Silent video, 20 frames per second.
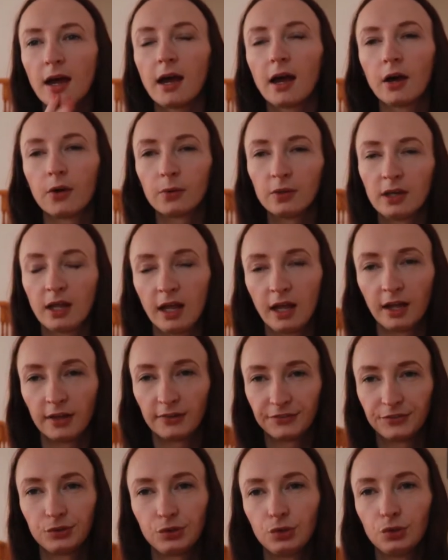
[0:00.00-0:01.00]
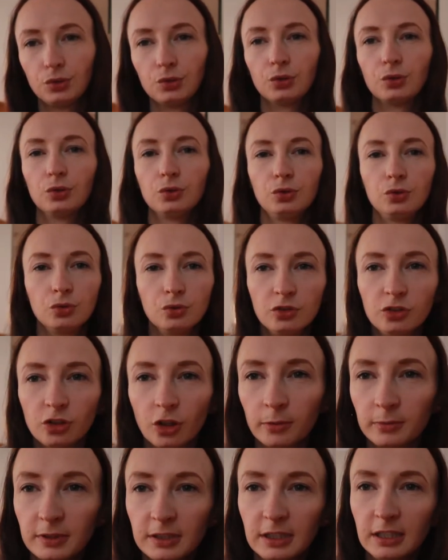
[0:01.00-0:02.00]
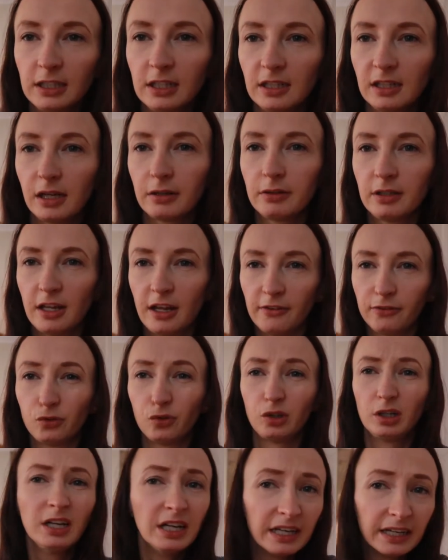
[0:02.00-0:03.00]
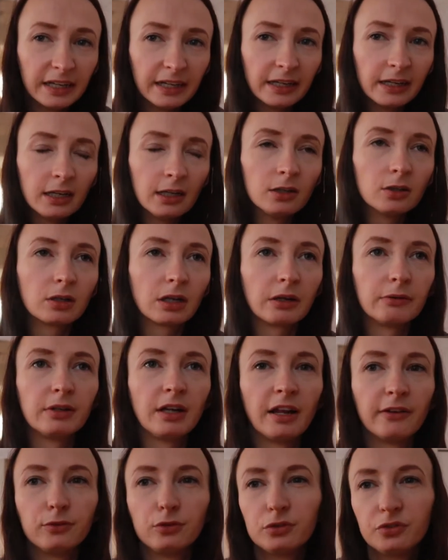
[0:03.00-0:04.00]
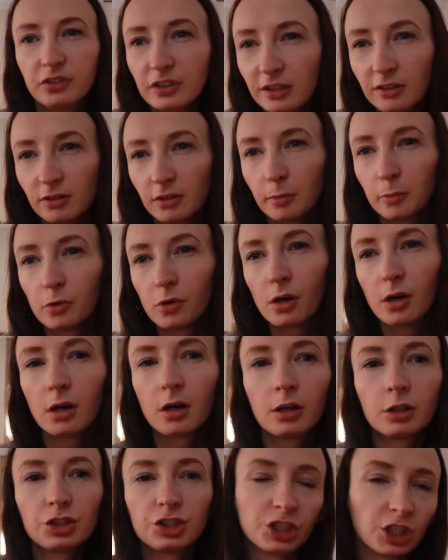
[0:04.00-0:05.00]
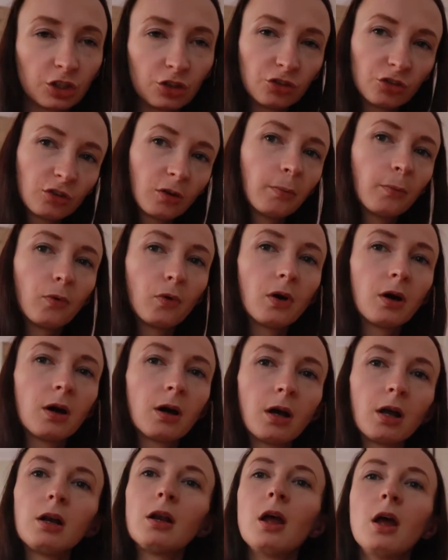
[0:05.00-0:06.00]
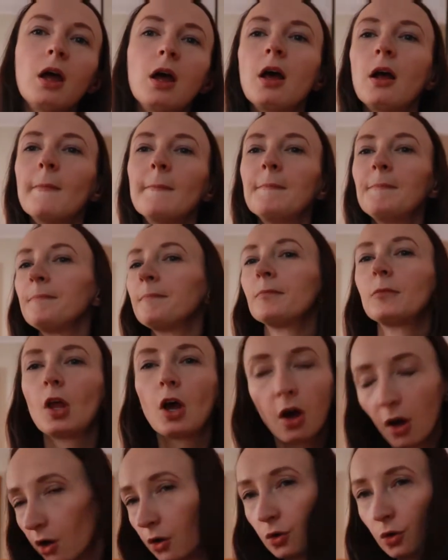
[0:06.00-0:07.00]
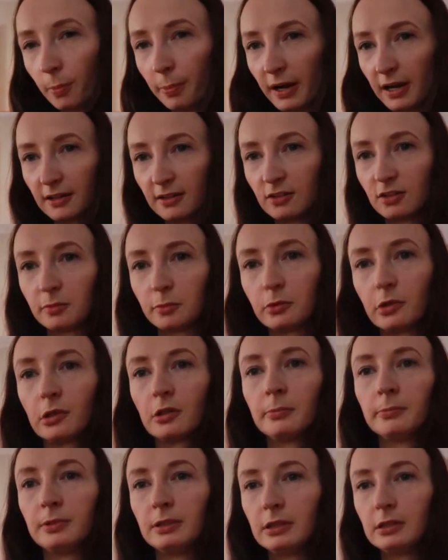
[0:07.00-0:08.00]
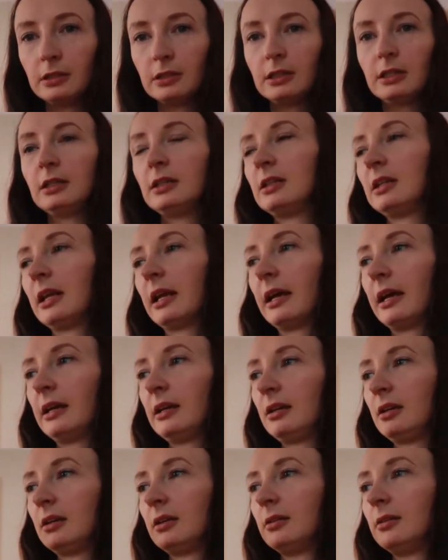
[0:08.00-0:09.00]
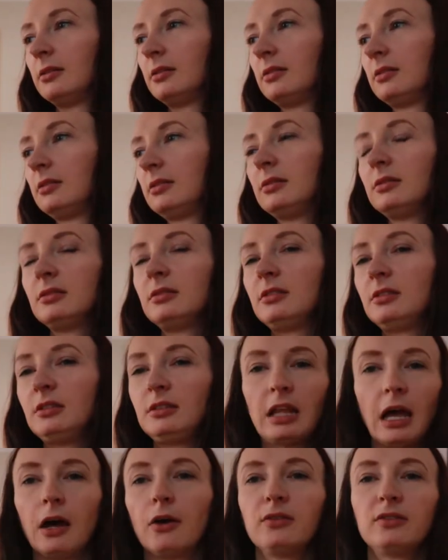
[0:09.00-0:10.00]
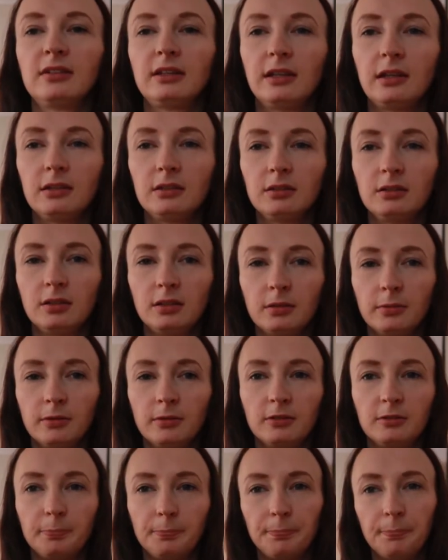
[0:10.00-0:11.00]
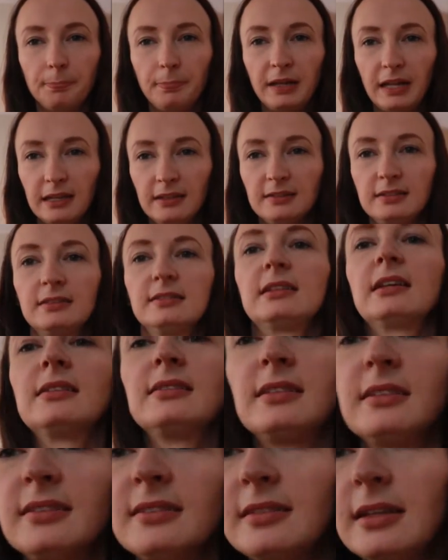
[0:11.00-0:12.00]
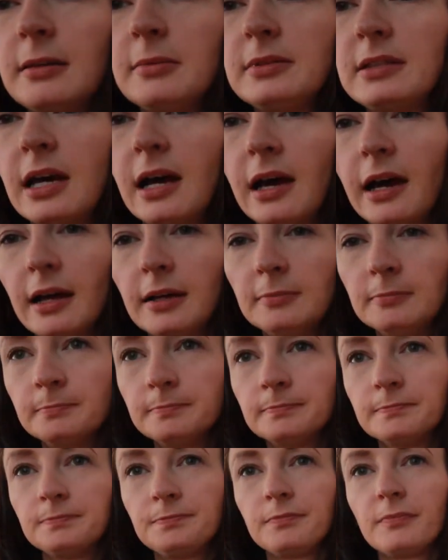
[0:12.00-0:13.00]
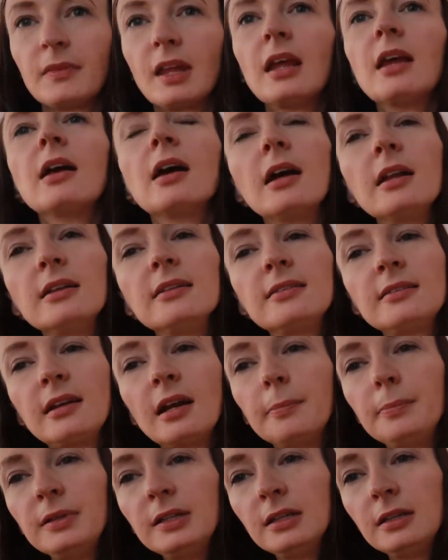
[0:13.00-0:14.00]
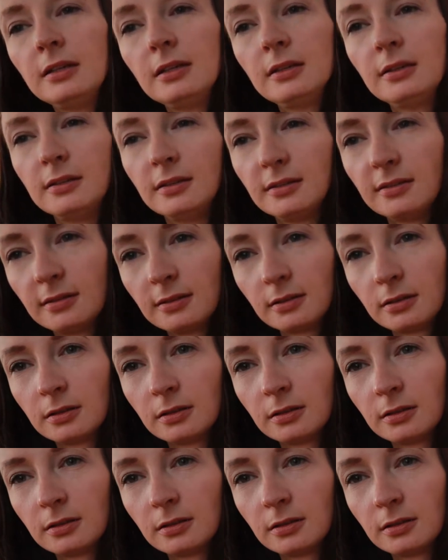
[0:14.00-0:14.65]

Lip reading: I will have to do something, that I will have to clean, or I will have to feed someone, change someone, occupy someone, being in like 1,000 places at the same time. Alyssa, please.